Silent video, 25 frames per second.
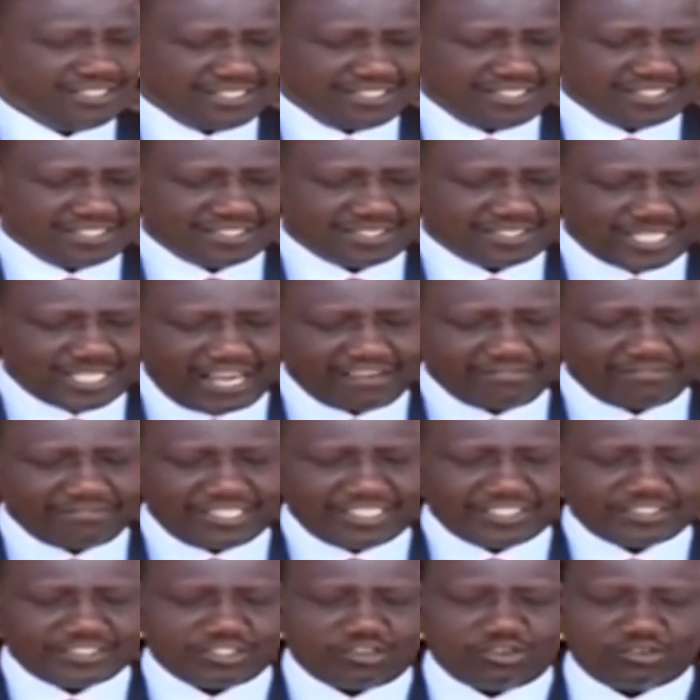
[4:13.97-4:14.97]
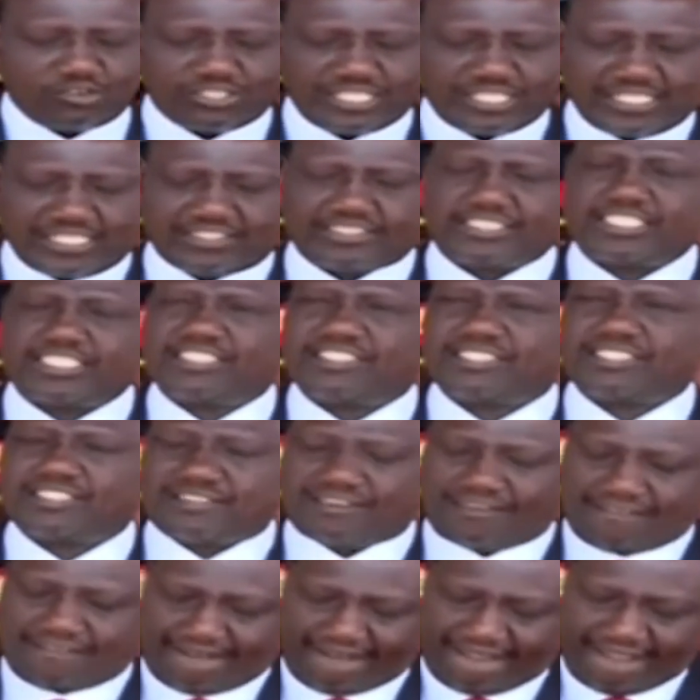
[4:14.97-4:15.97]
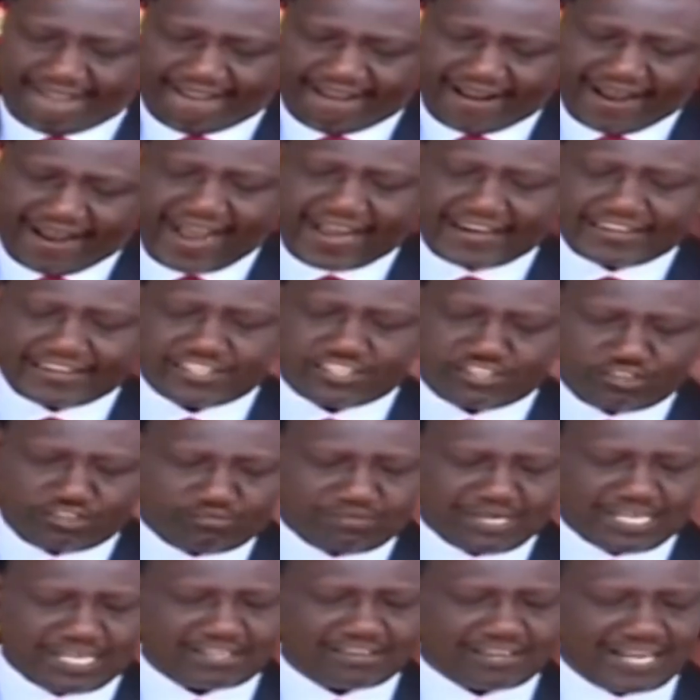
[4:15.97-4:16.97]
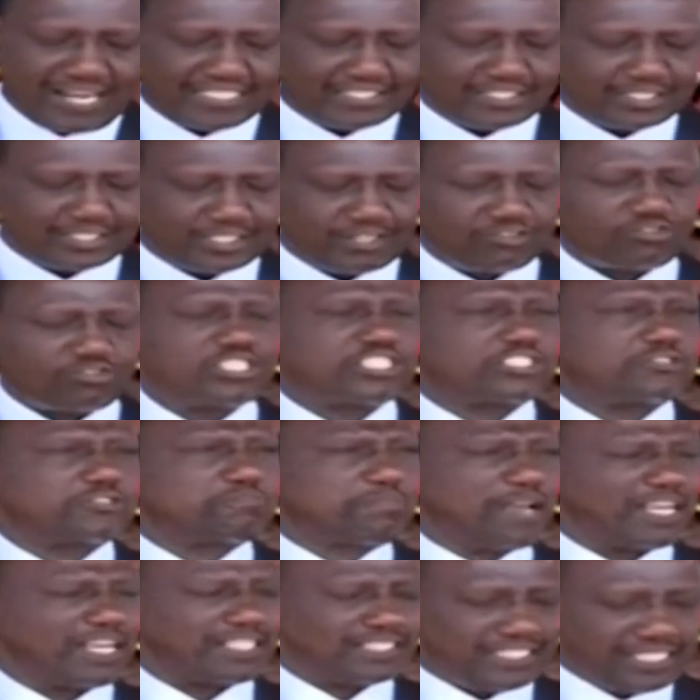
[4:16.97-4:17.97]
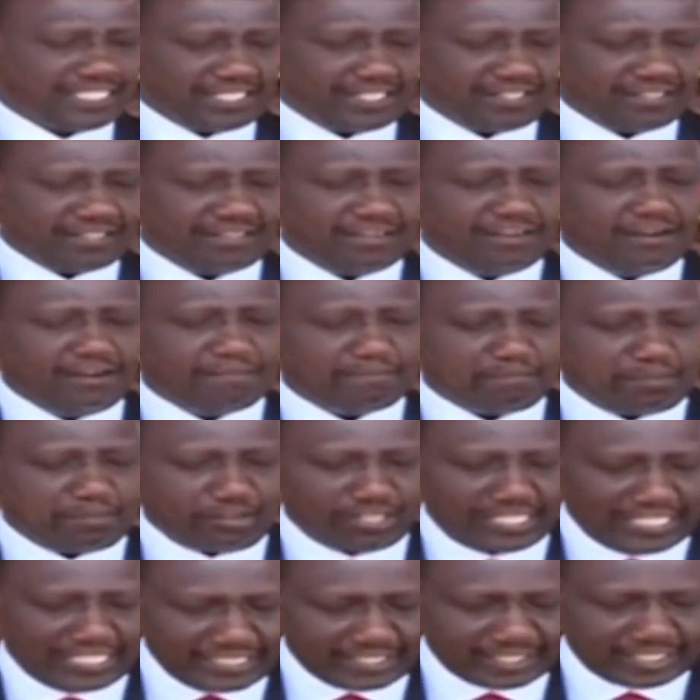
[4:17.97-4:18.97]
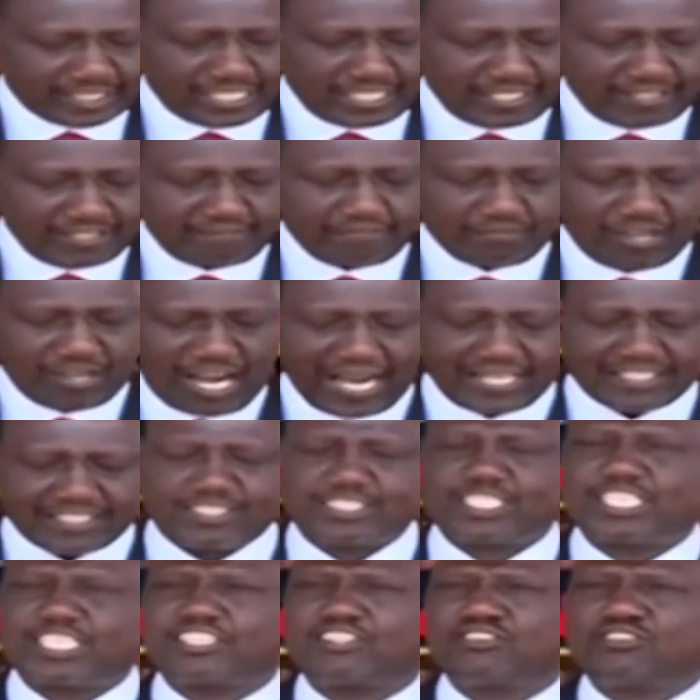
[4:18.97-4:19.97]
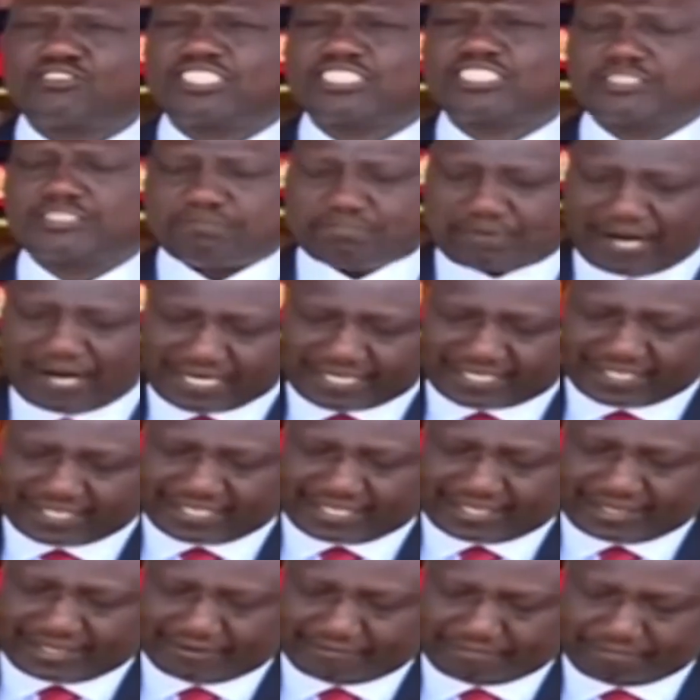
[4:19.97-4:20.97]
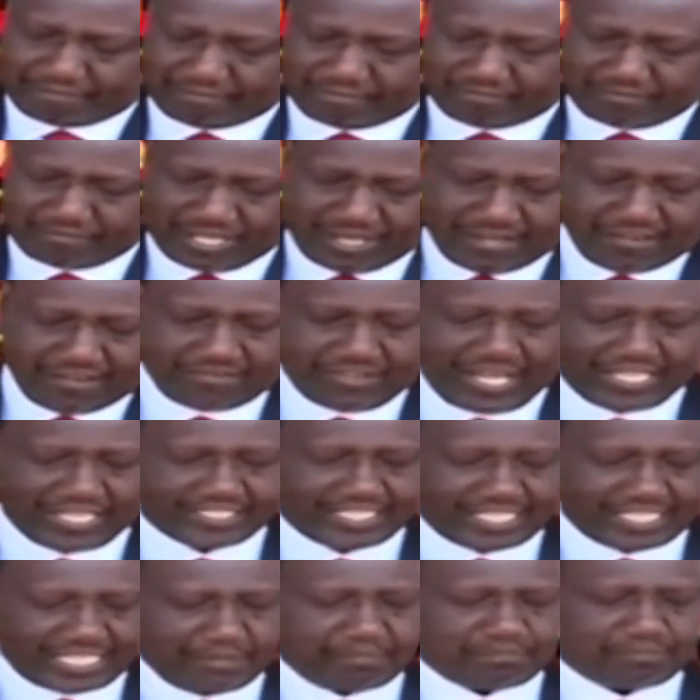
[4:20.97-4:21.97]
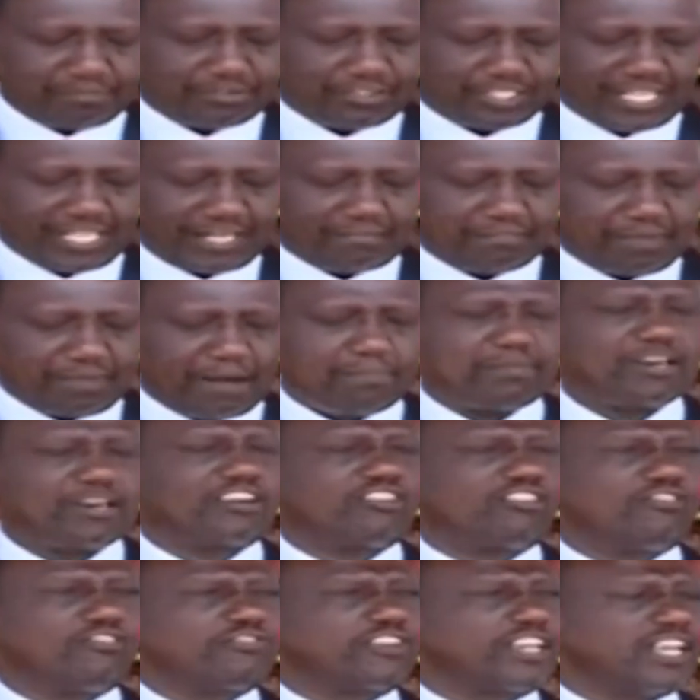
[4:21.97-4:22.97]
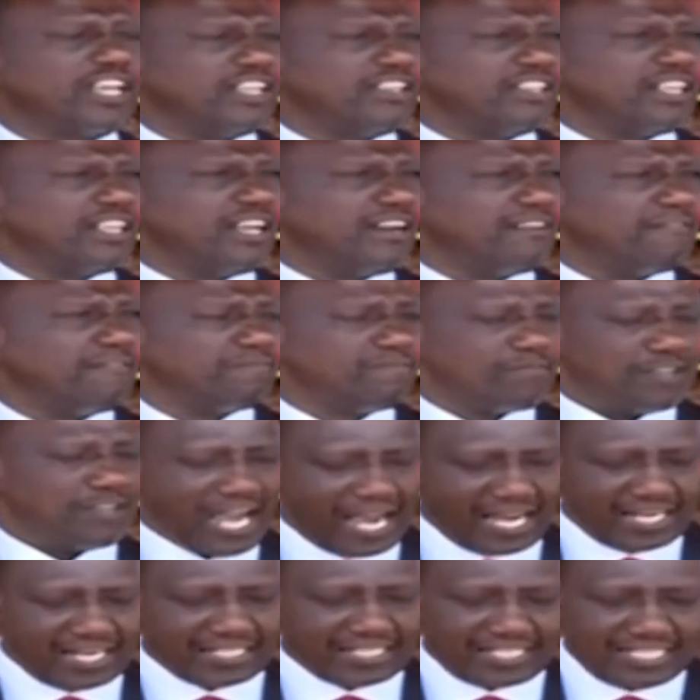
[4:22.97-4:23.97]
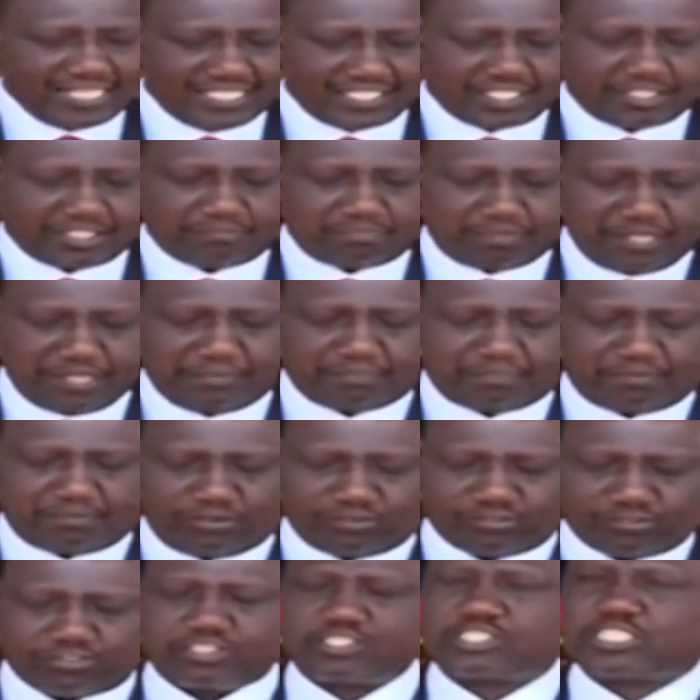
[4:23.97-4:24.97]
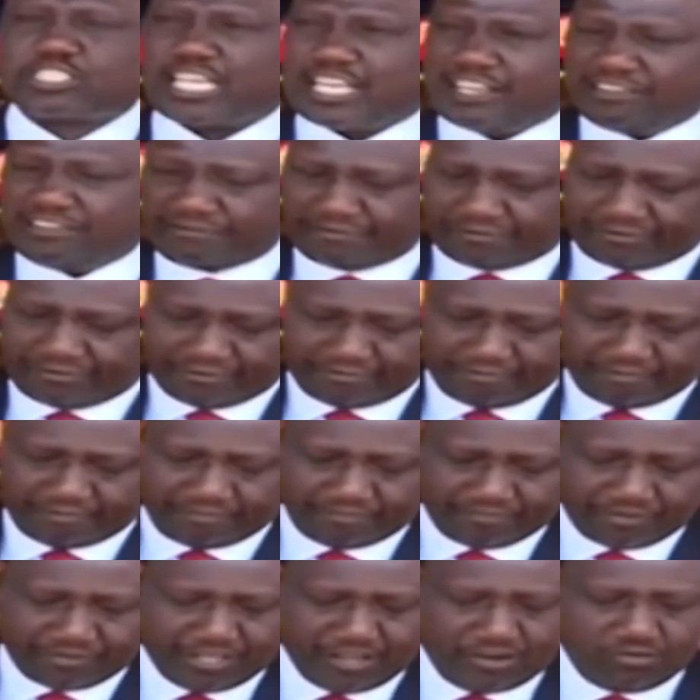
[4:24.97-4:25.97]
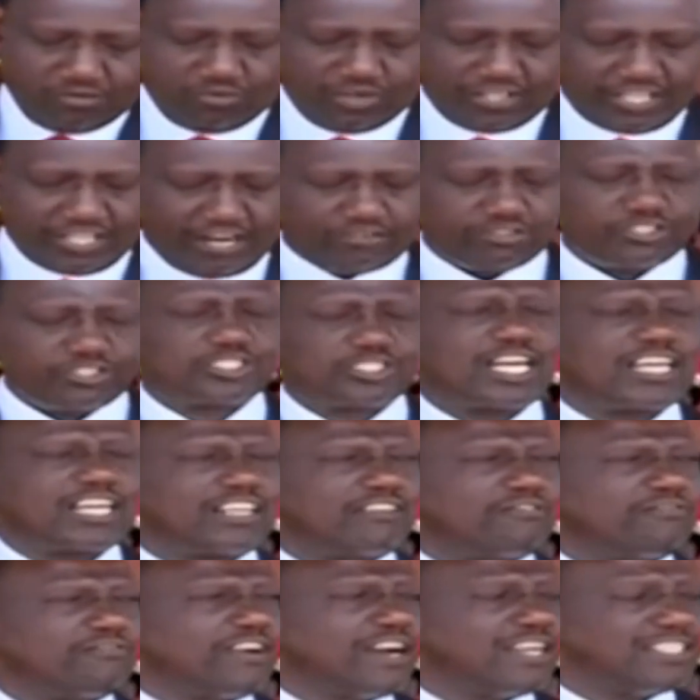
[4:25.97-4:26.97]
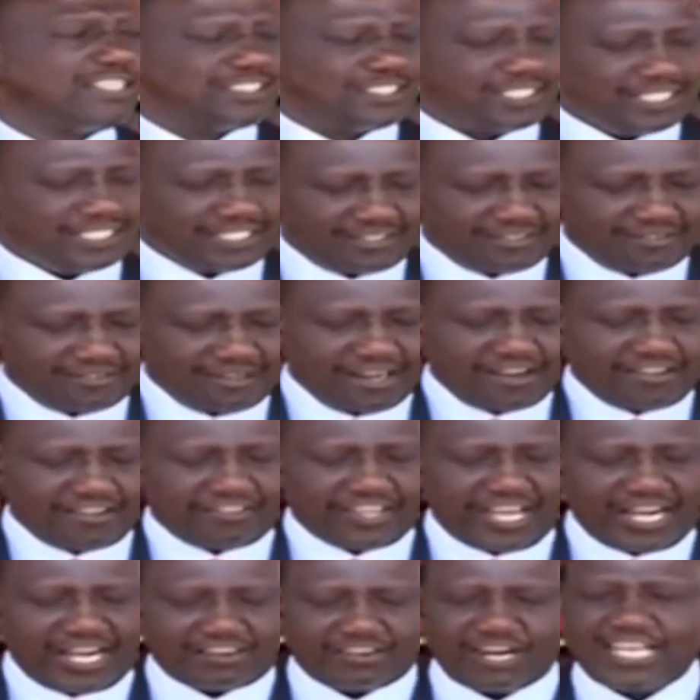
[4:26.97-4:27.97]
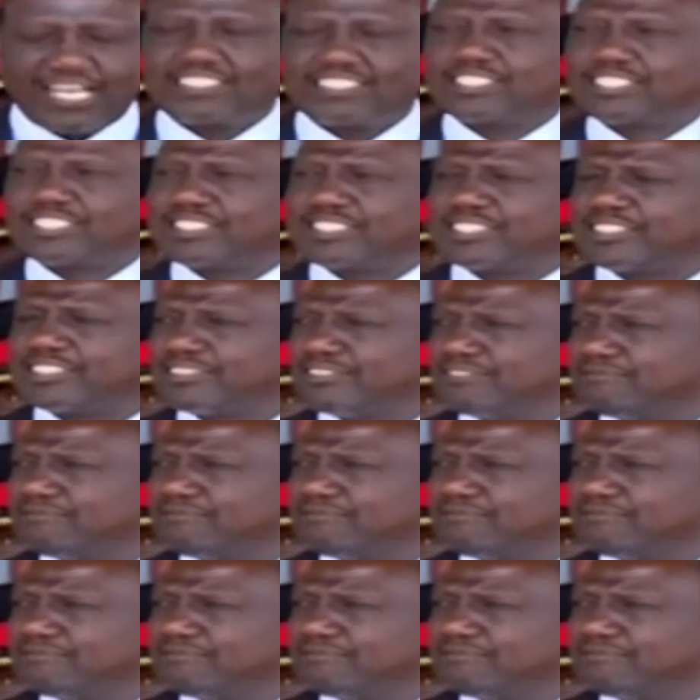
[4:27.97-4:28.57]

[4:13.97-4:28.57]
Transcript: service-oriented, and human rights-respecting policing and security paradigm that keeps the Republic of Kenya and its people safe without sacrificing their rights